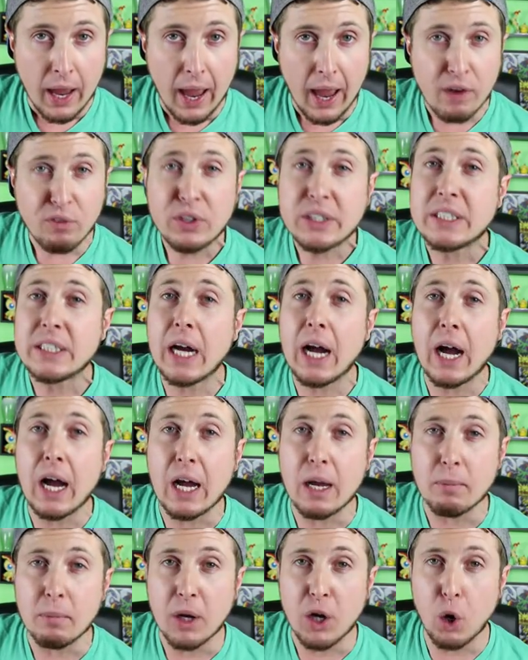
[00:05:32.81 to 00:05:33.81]
every
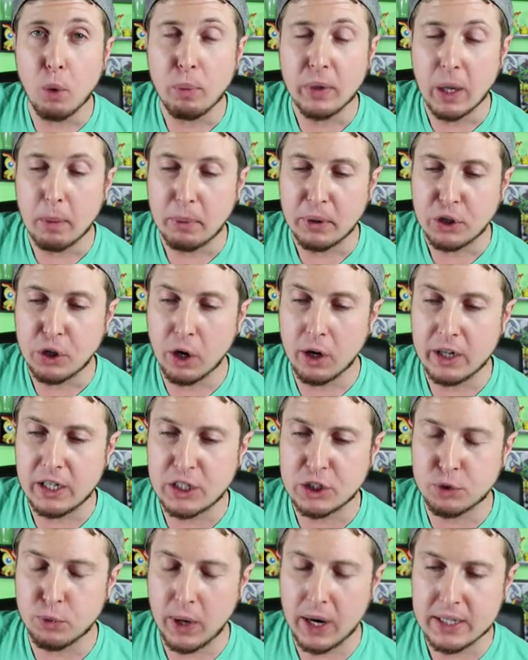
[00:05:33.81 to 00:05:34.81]
time I open up a
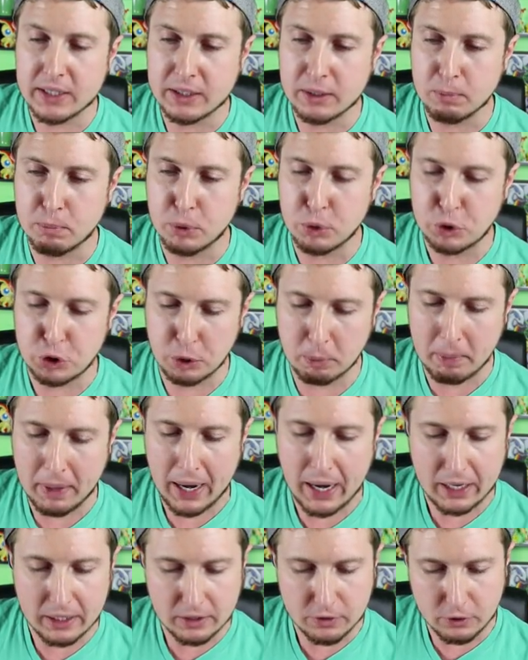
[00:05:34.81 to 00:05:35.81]
Guardians Rising booster
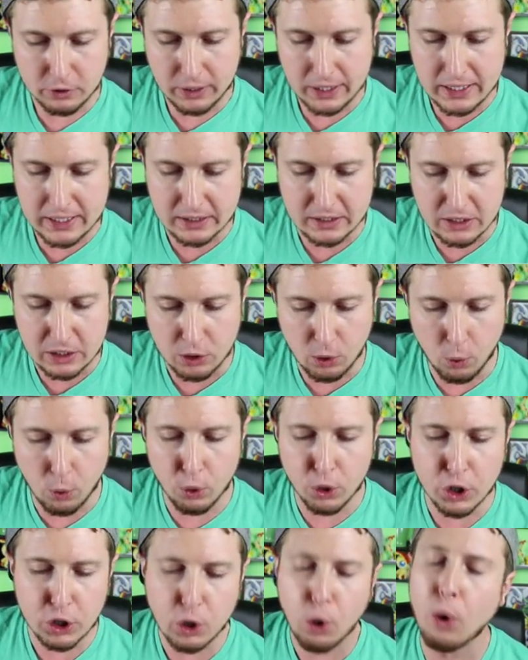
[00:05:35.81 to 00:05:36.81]
pack, there is an
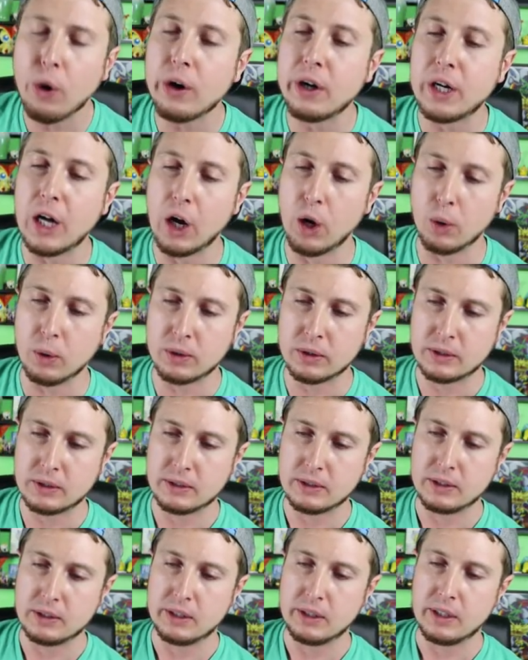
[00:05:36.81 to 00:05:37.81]
Oricorio
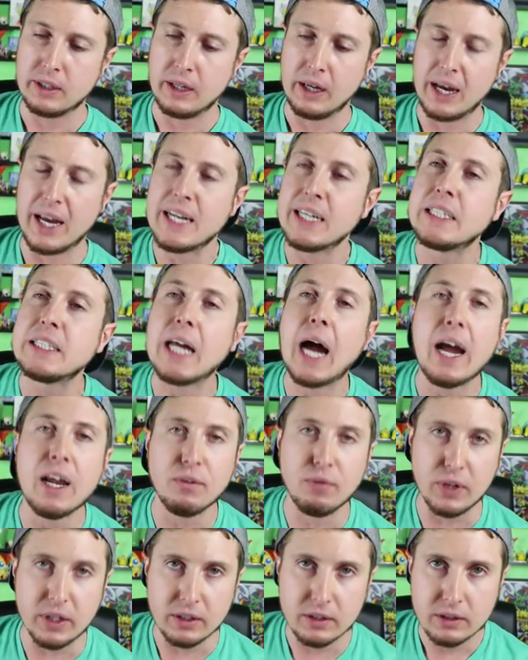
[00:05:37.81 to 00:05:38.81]
inside
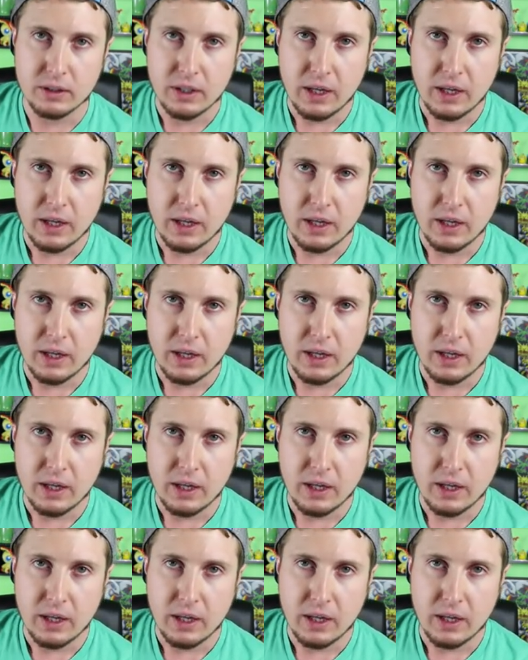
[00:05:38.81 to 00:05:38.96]
of it.